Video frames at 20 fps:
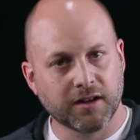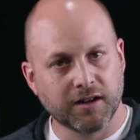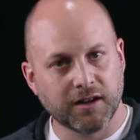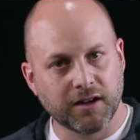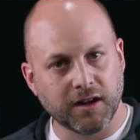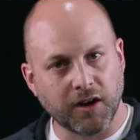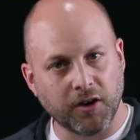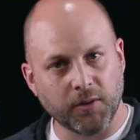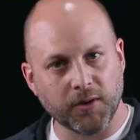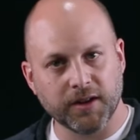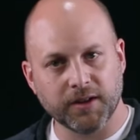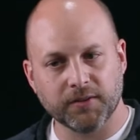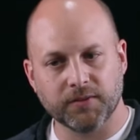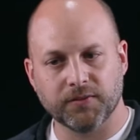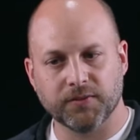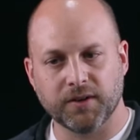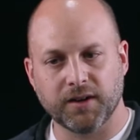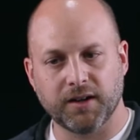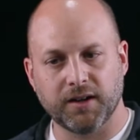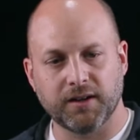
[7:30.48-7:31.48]
Going
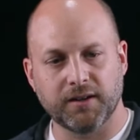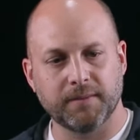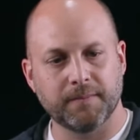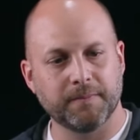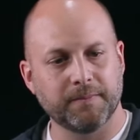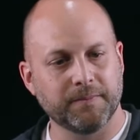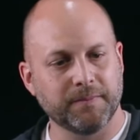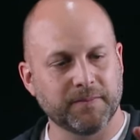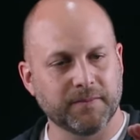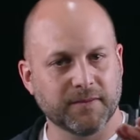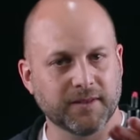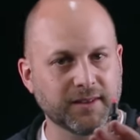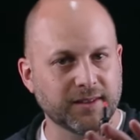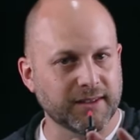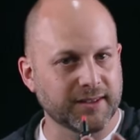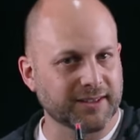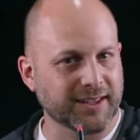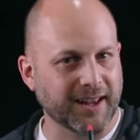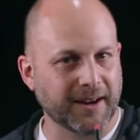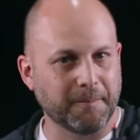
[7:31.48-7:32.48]
from
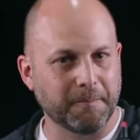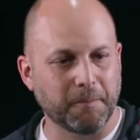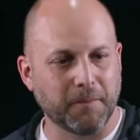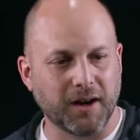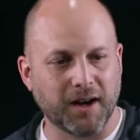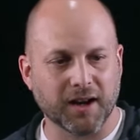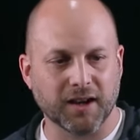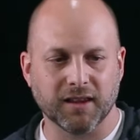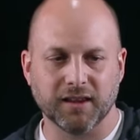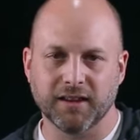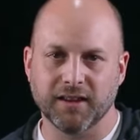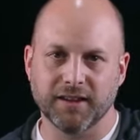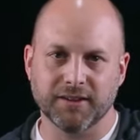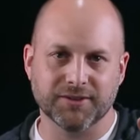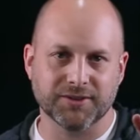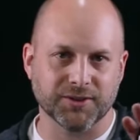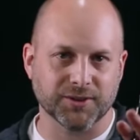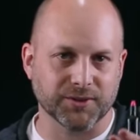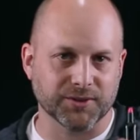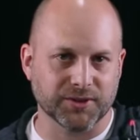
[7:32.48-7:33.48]
these kind of
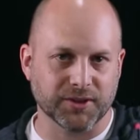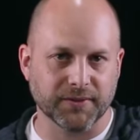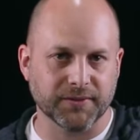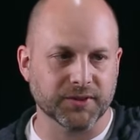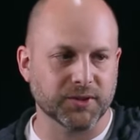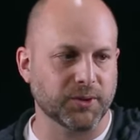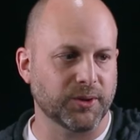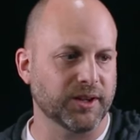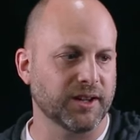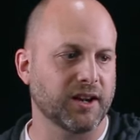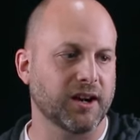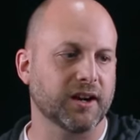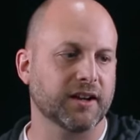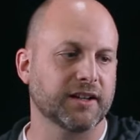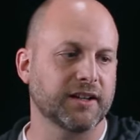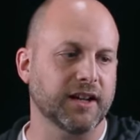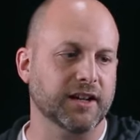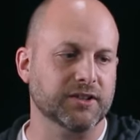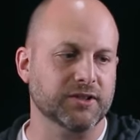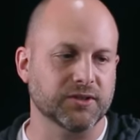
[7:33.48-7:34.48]
monoliths or service-oriented
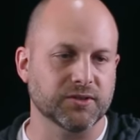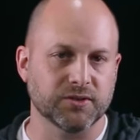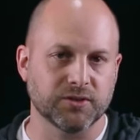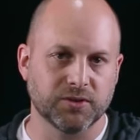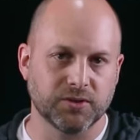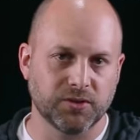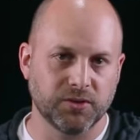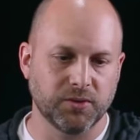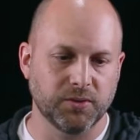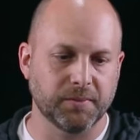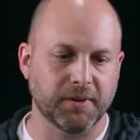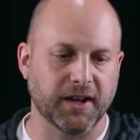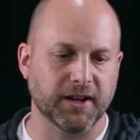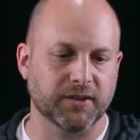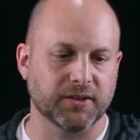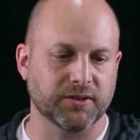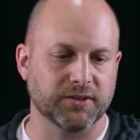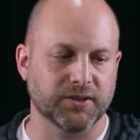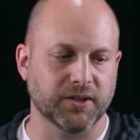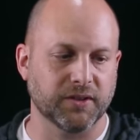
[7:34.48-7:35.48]
architectures to
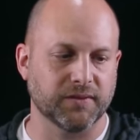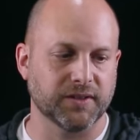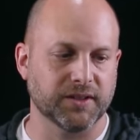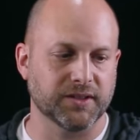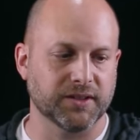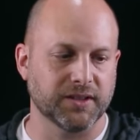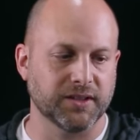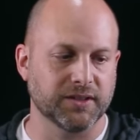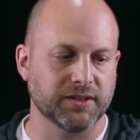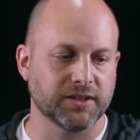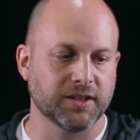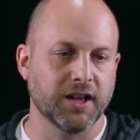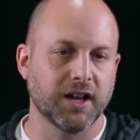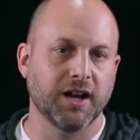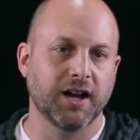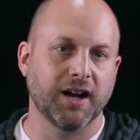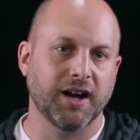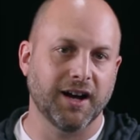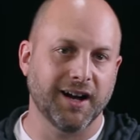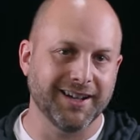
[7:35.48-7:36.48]
microservices,
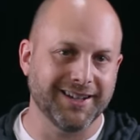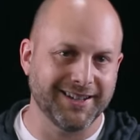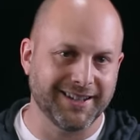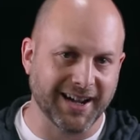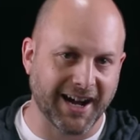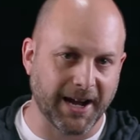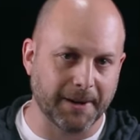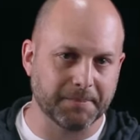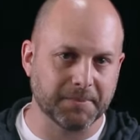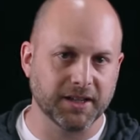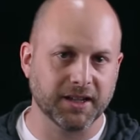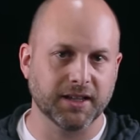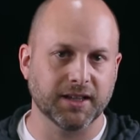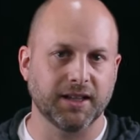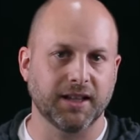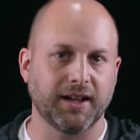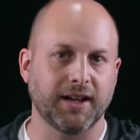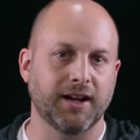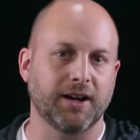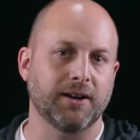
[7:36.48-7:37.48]
adopting
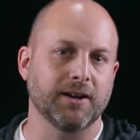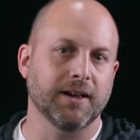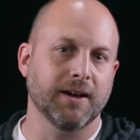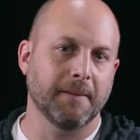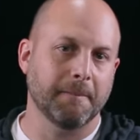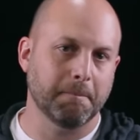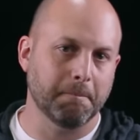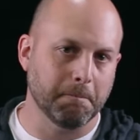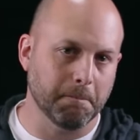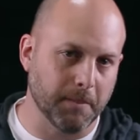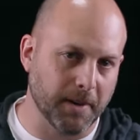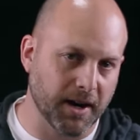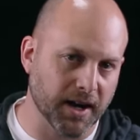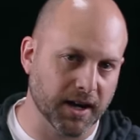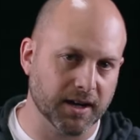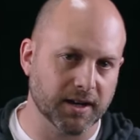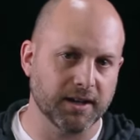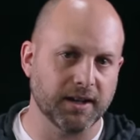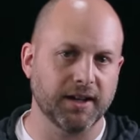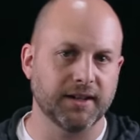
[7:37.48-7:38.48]
cloud,
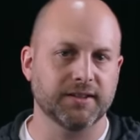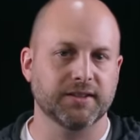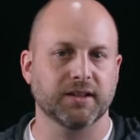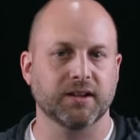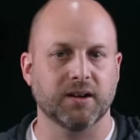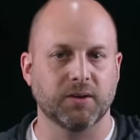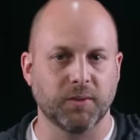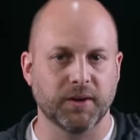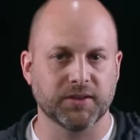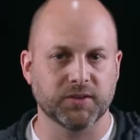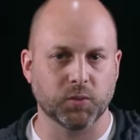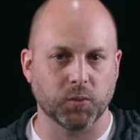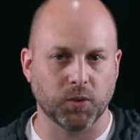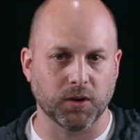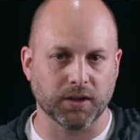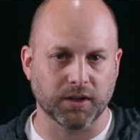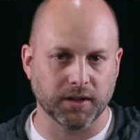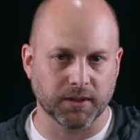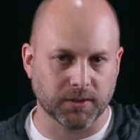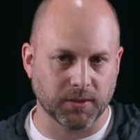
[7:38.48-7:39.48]
modernizing our ways of
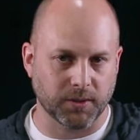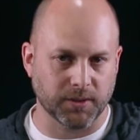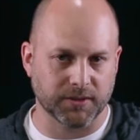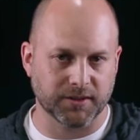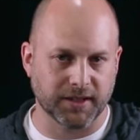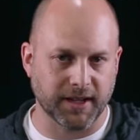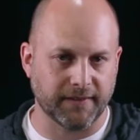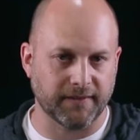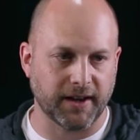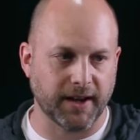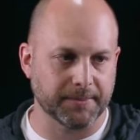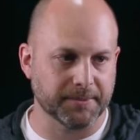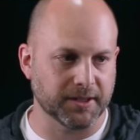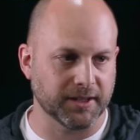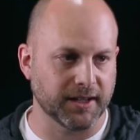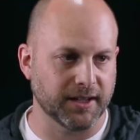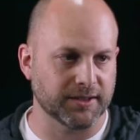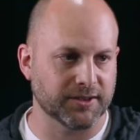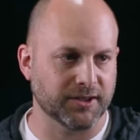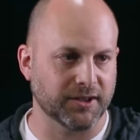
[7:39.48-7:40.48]
working towards DevOps
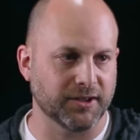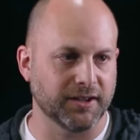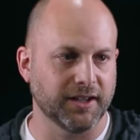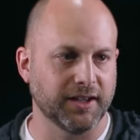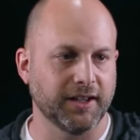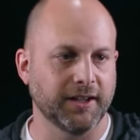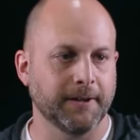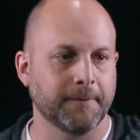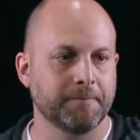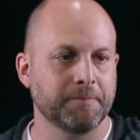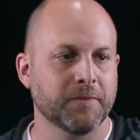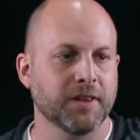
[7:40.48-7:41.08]
and SRE.